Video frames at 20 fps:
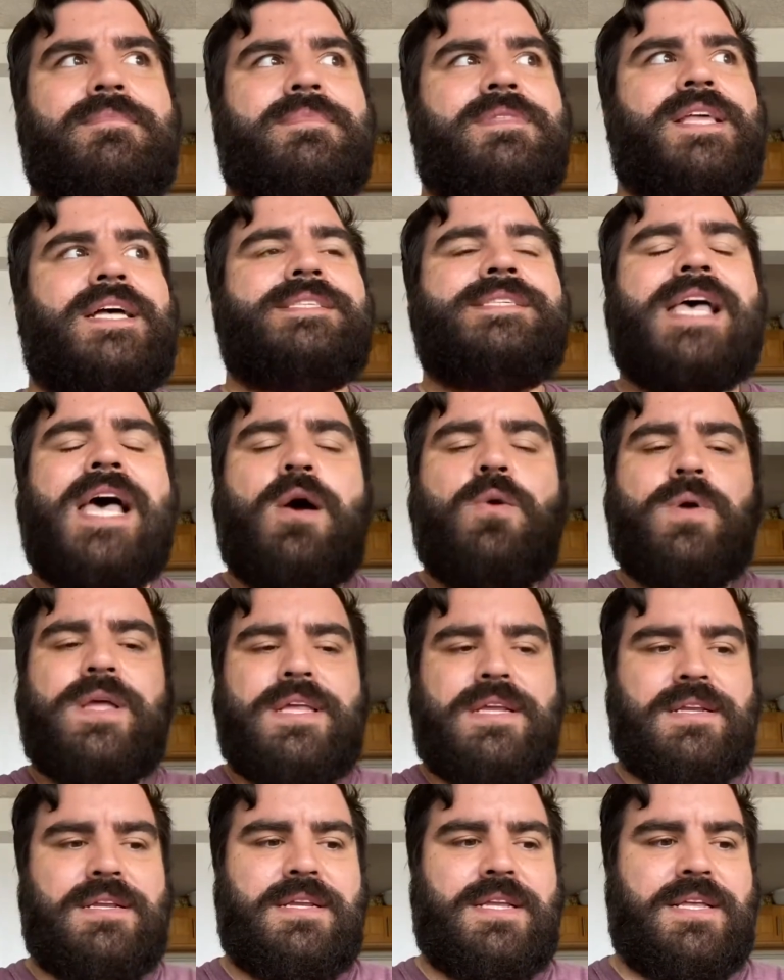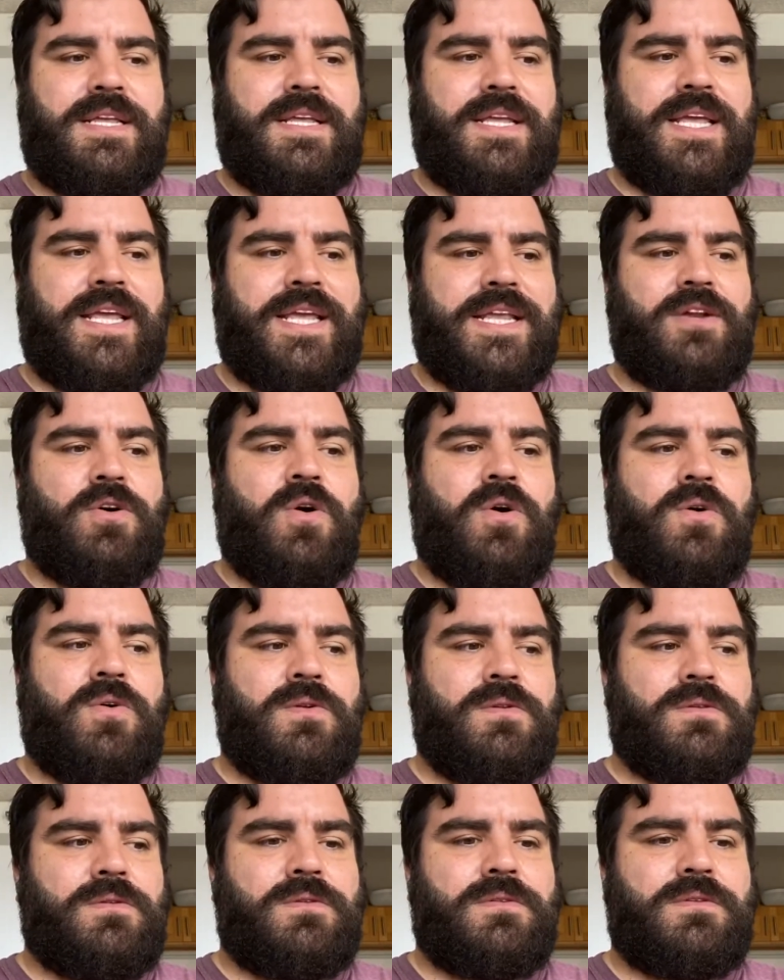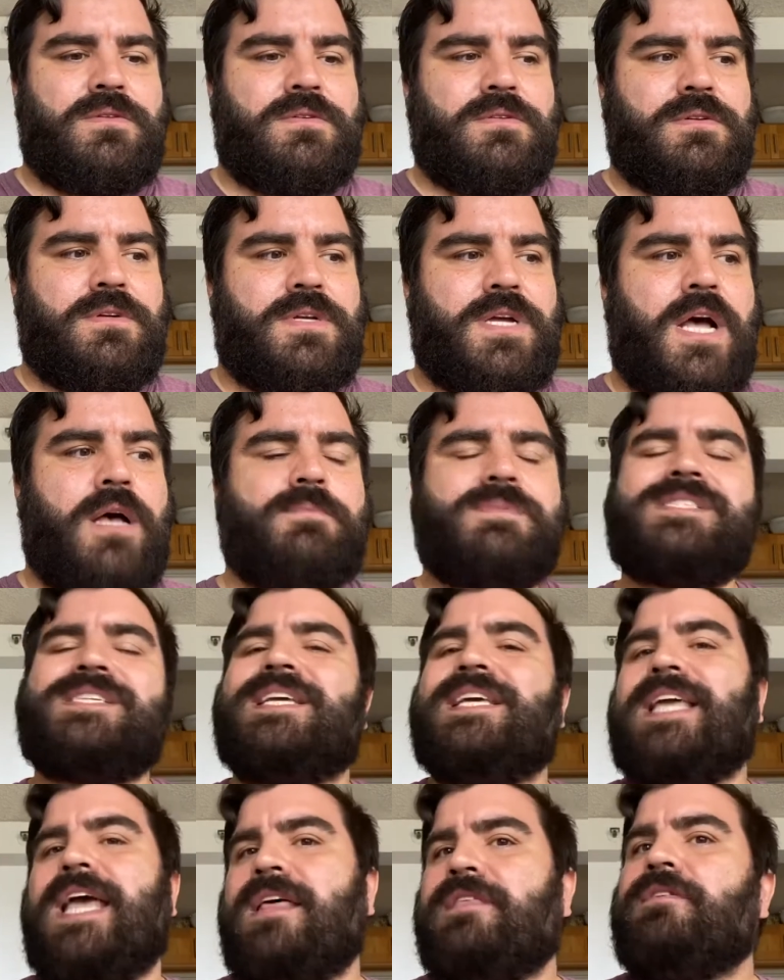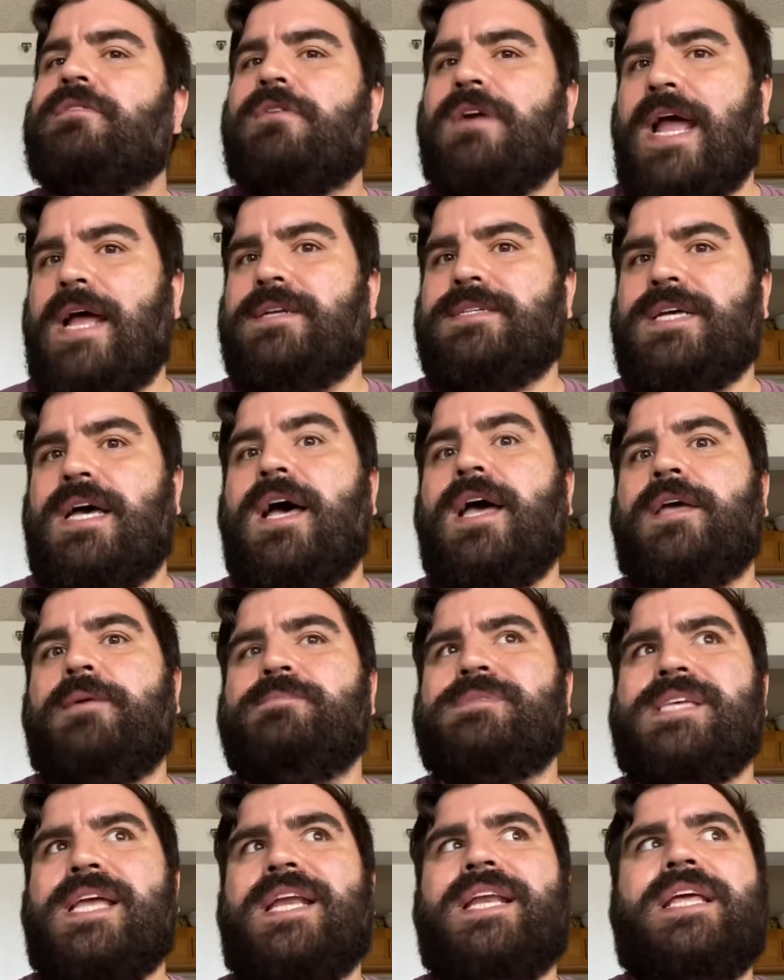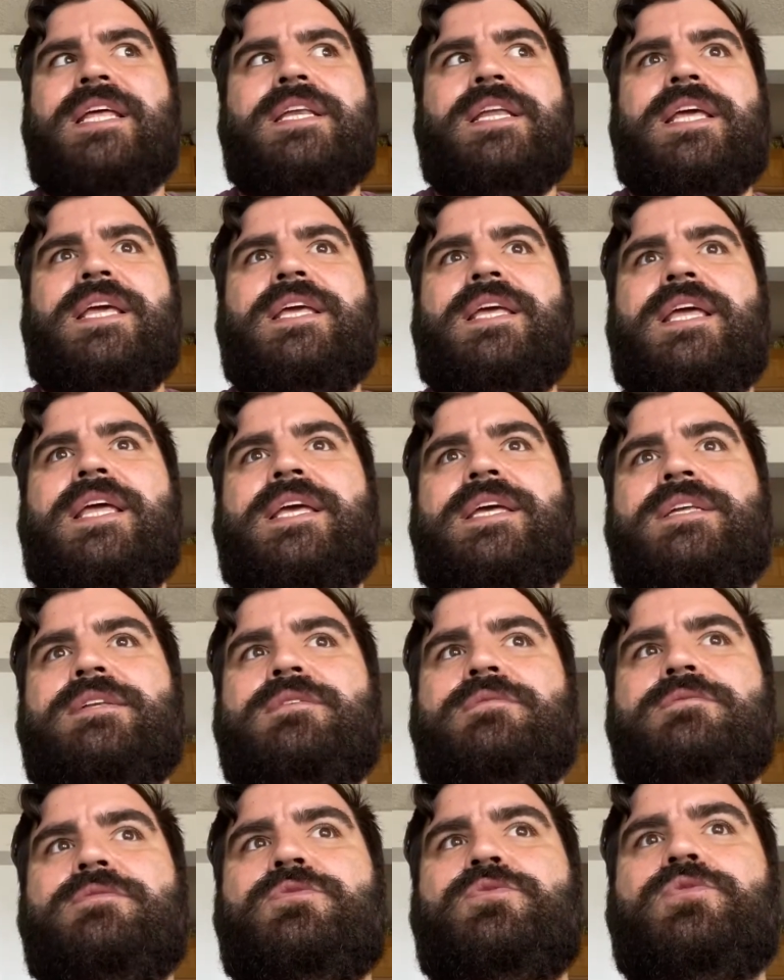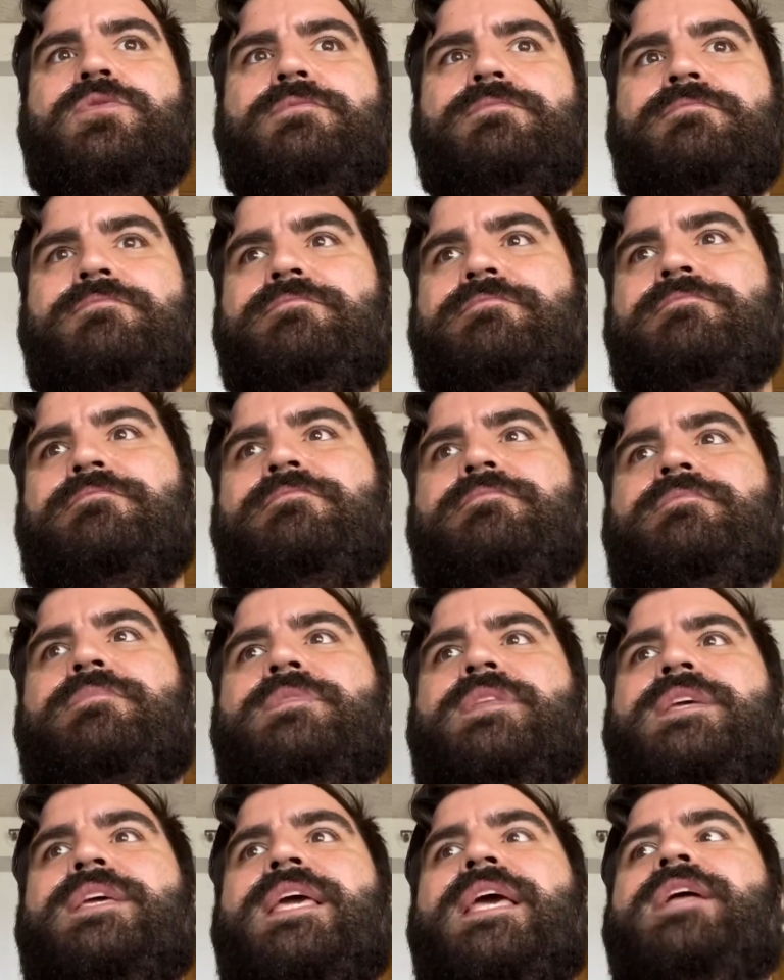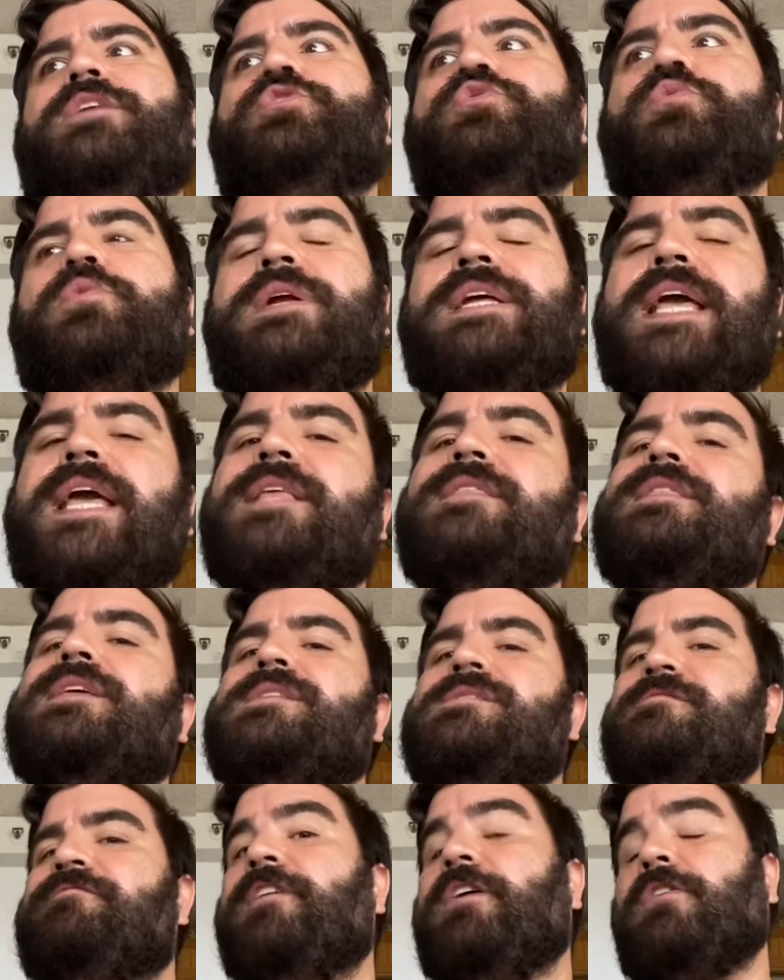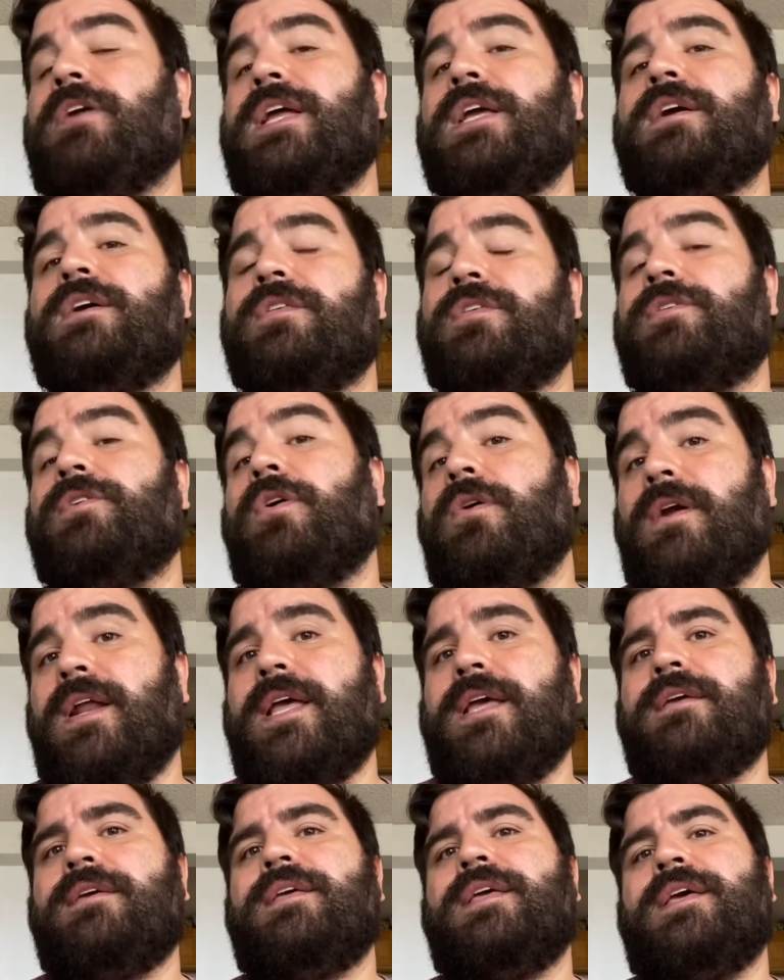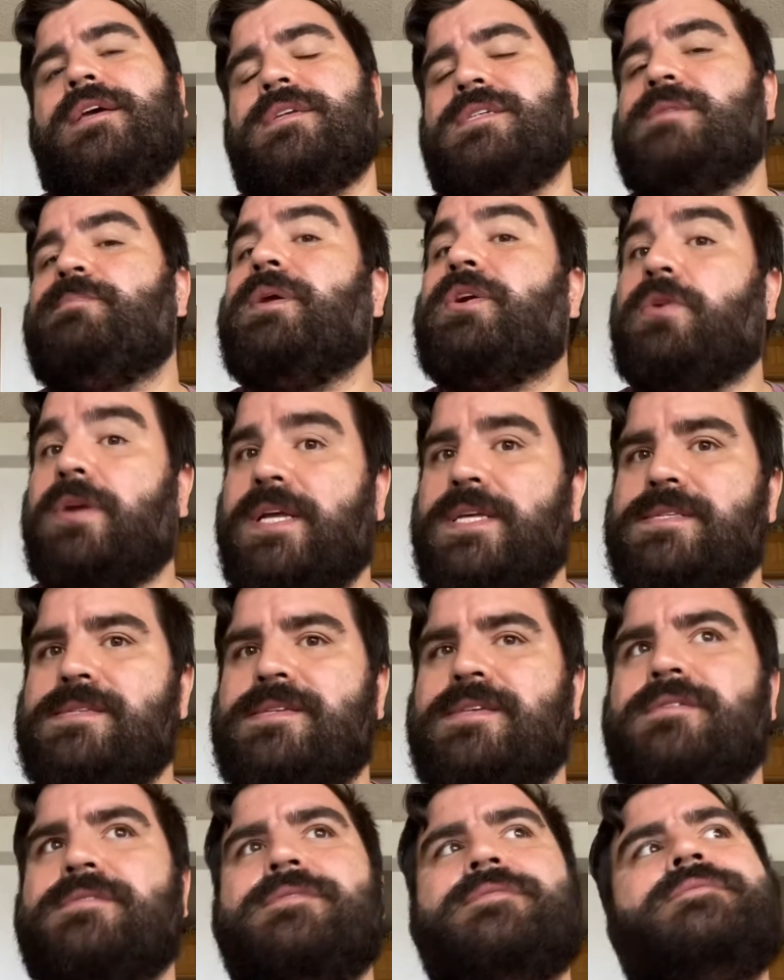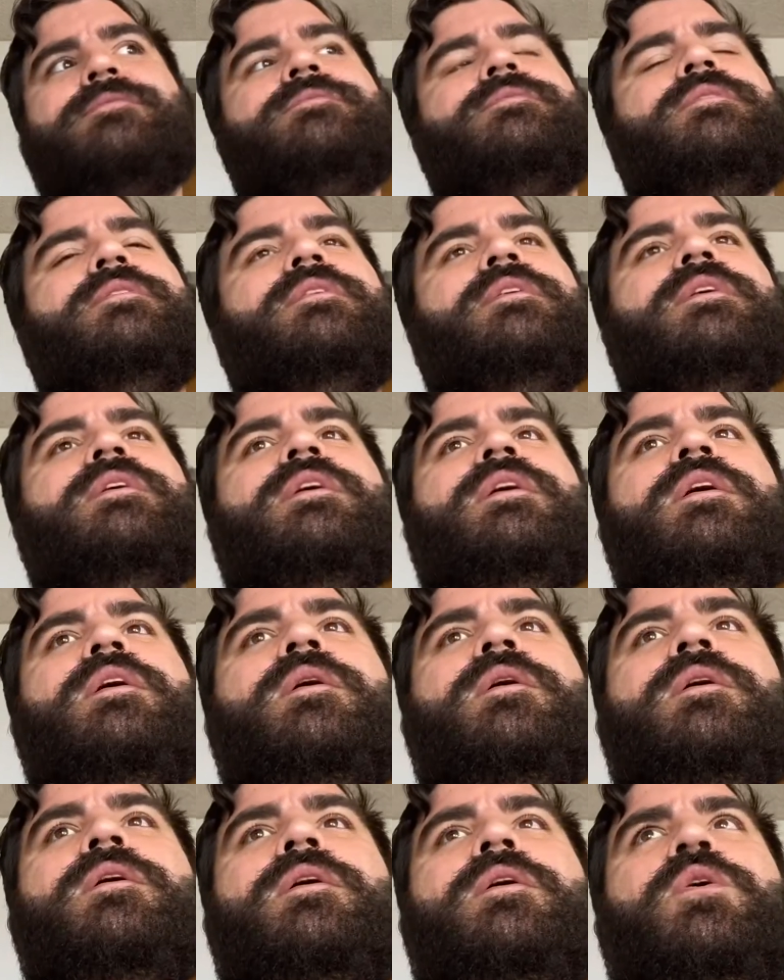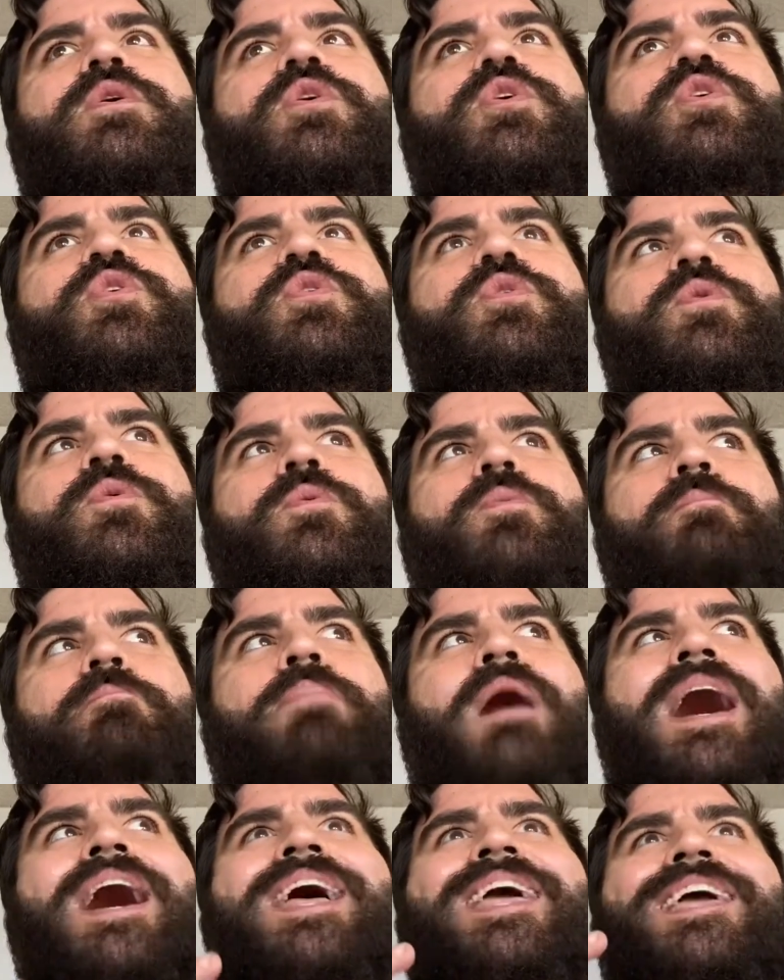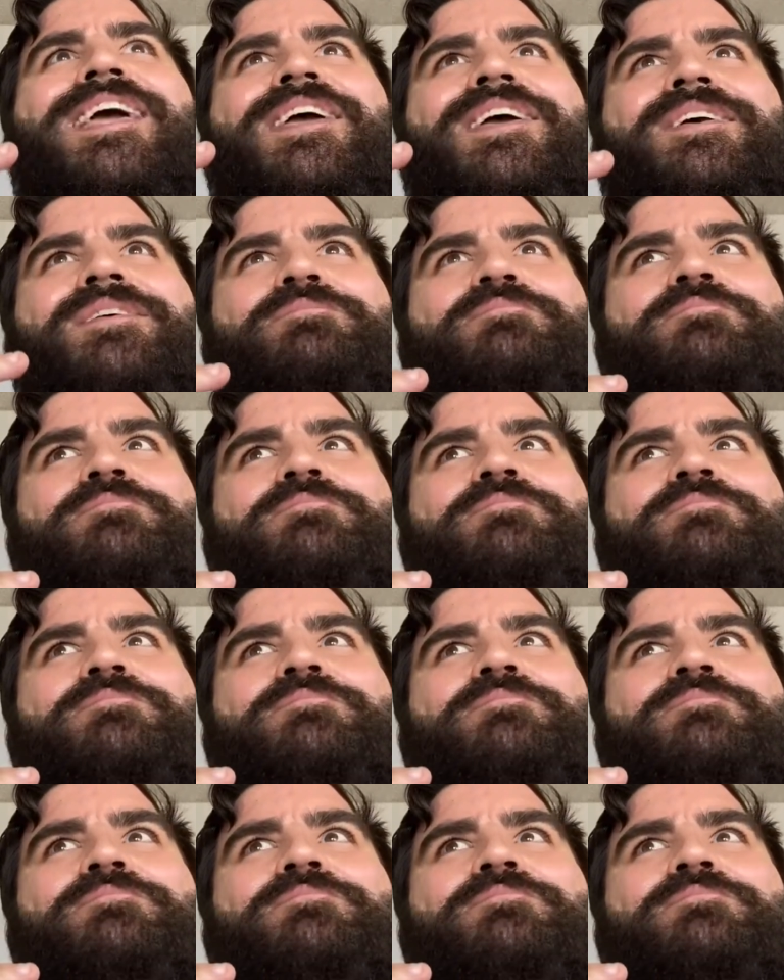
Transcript: That's how it all comes together at times, and it can create these very cathartic experiences by